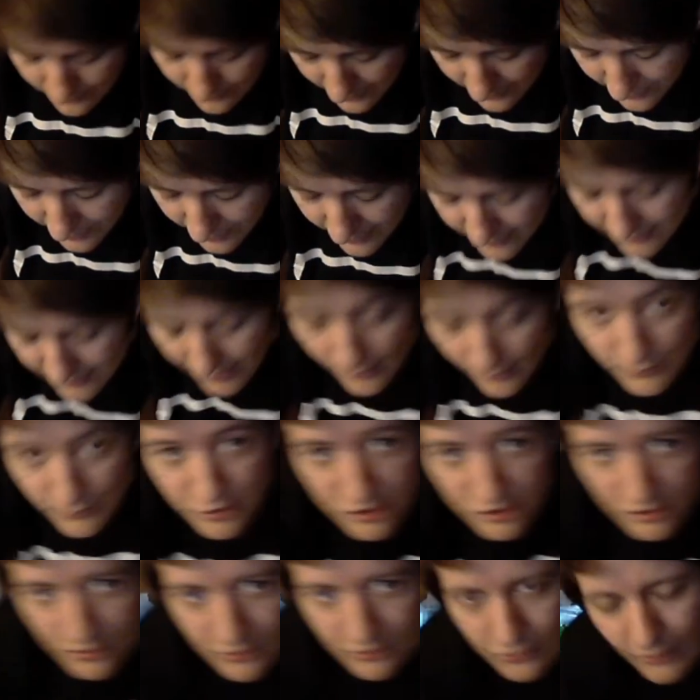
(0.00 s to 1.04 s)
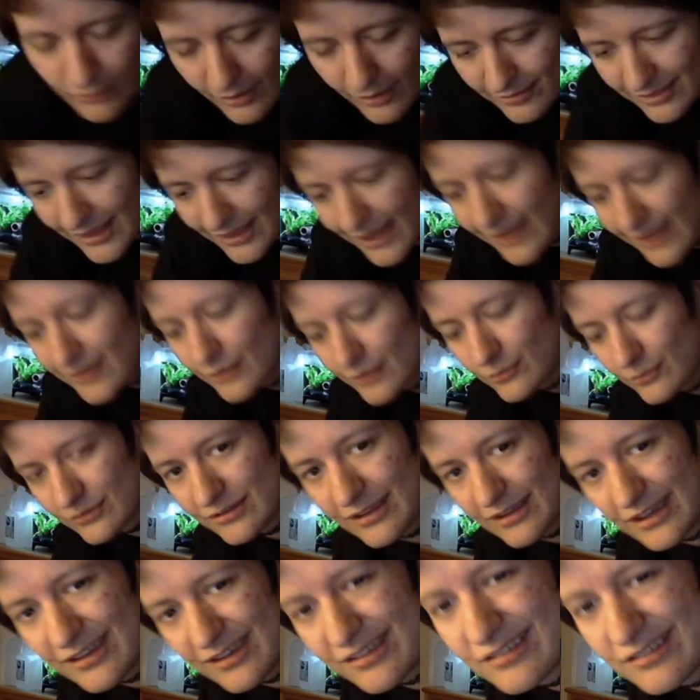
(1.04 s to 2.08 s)
because I'm sure throughout that it was
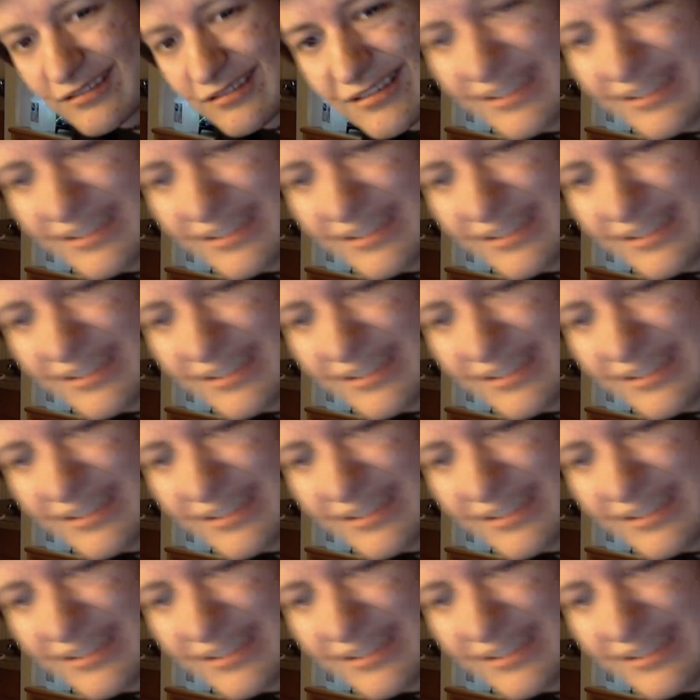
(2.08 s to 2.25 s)
like,